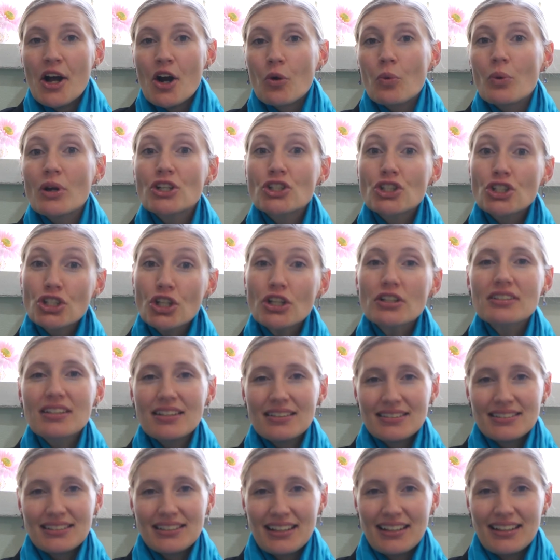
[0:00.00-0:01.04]
we should
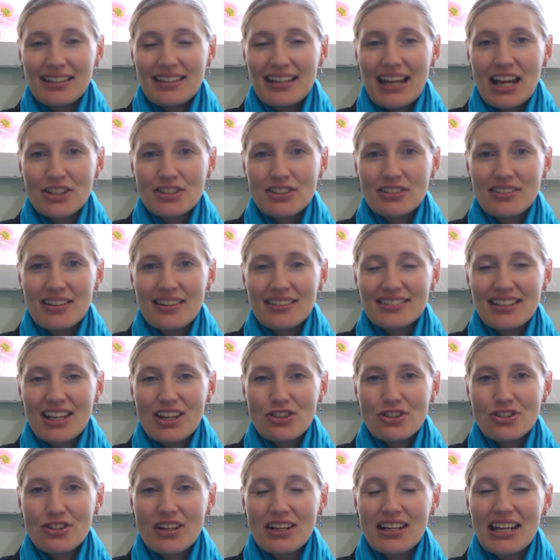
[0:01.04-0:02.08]
consider
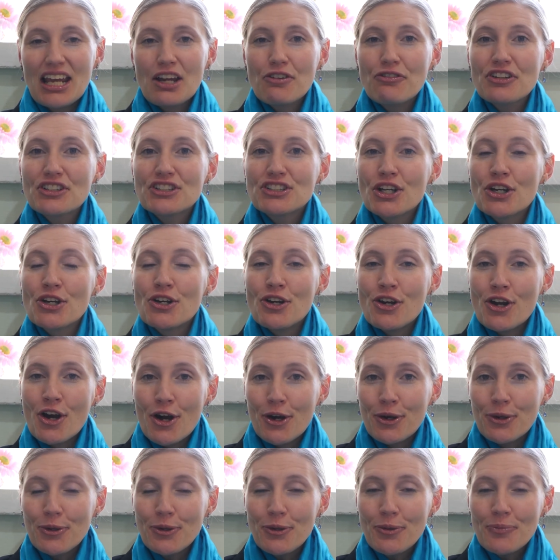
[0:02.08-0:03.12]
nationalization. If it's a
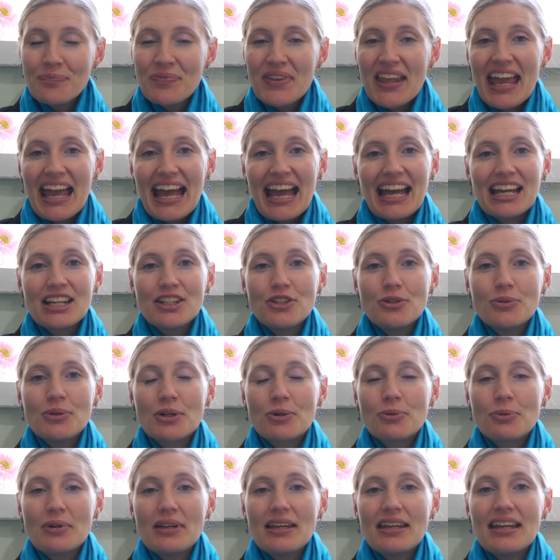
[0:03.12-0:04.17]
no and you
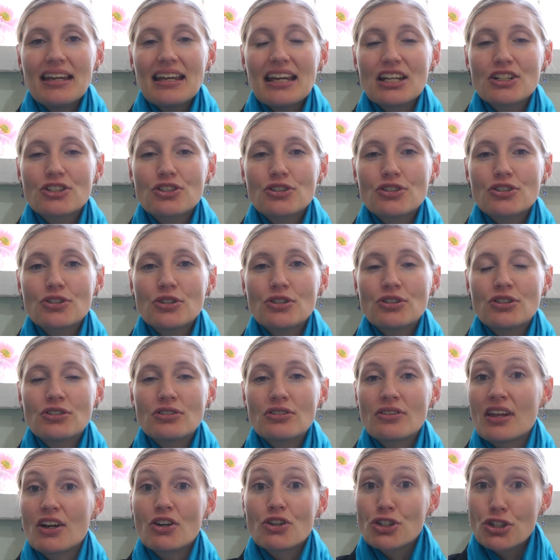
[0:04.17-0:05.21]
agree
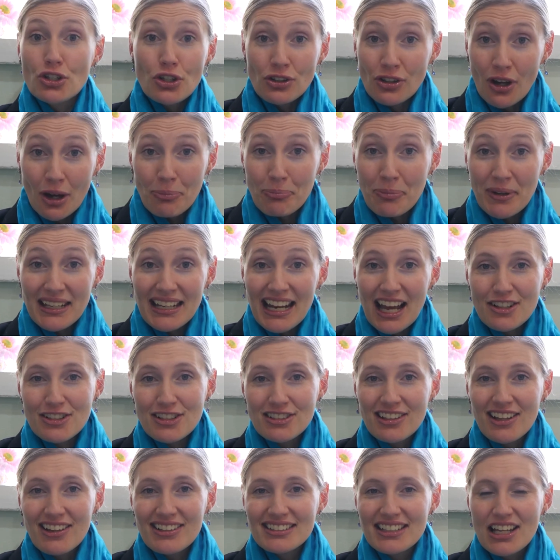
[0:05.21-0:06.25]
there should not be
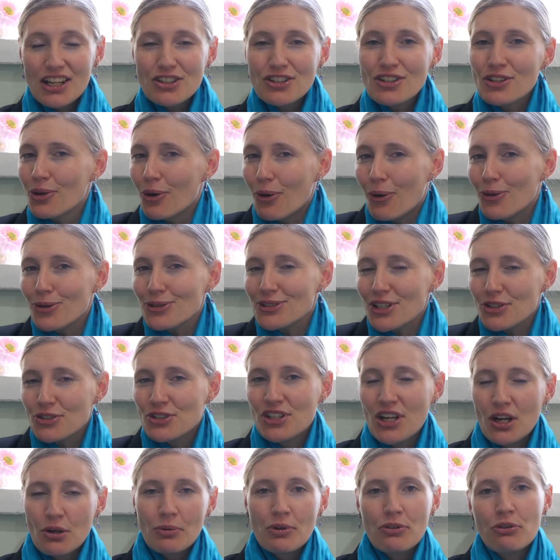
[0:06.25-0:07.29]
nationalization, also
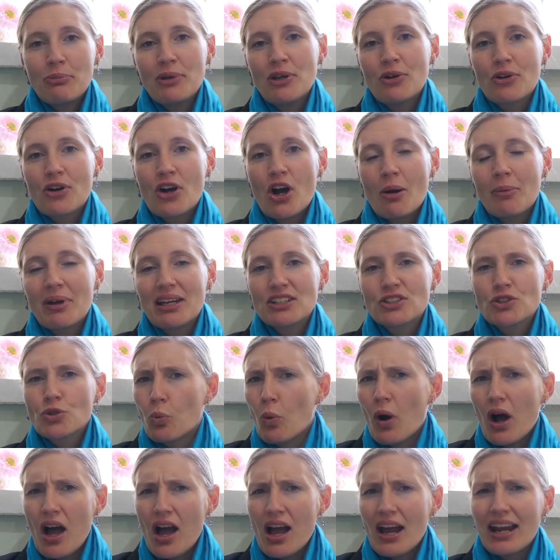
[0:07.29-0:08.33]
share with me your comments.
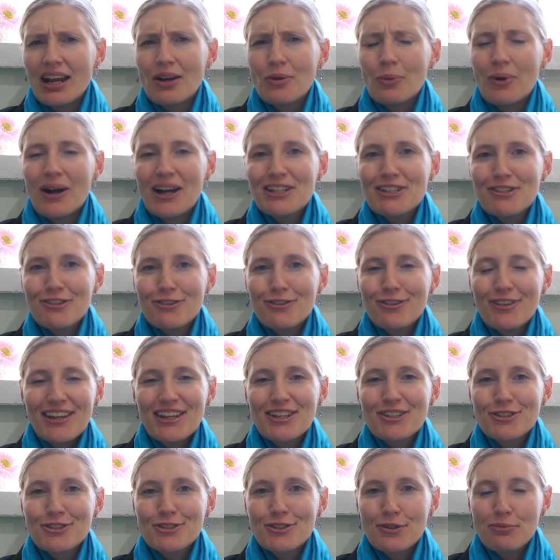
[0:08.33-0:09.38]
Why? Why do you think
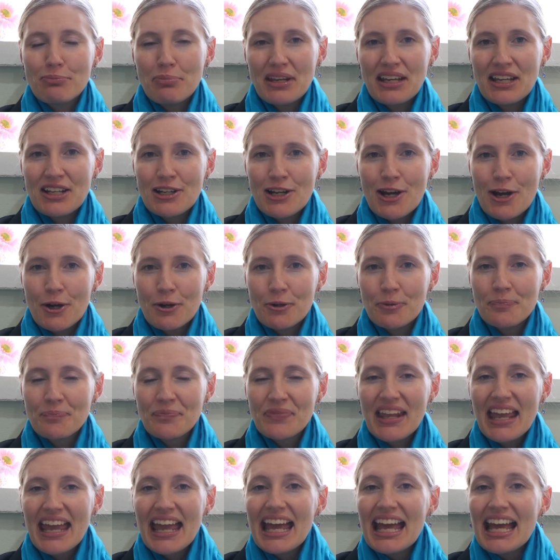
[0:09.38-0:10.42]
it should be a no?
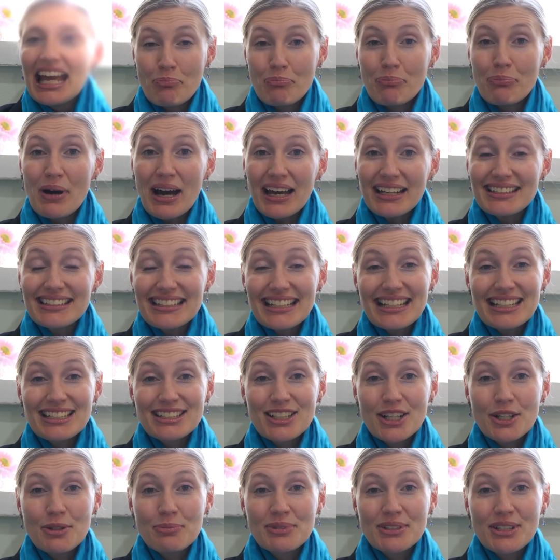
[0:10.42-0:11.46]
But in
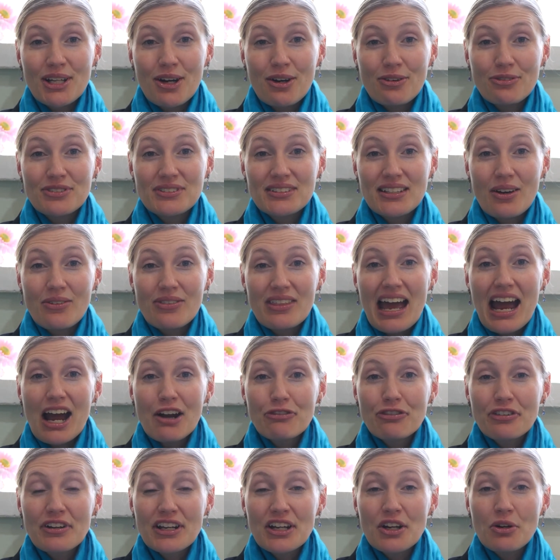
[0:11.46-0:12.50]
terms of South
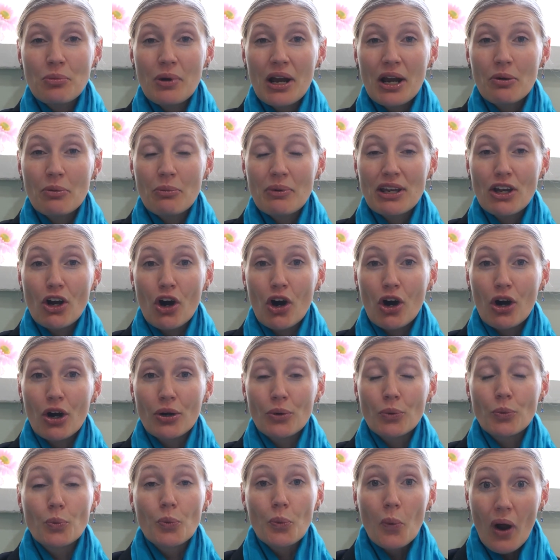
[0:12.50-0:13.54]
Africa, where we
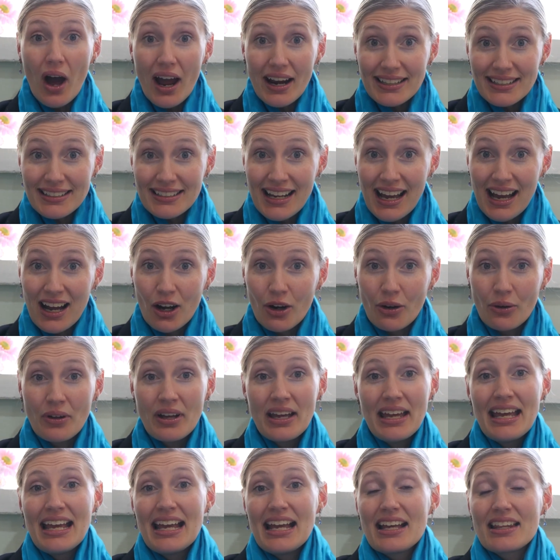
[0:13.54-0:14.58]
are right now,
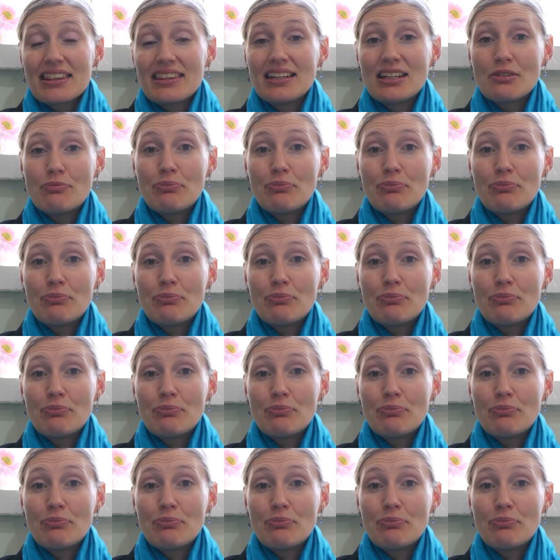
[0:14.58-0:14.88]
the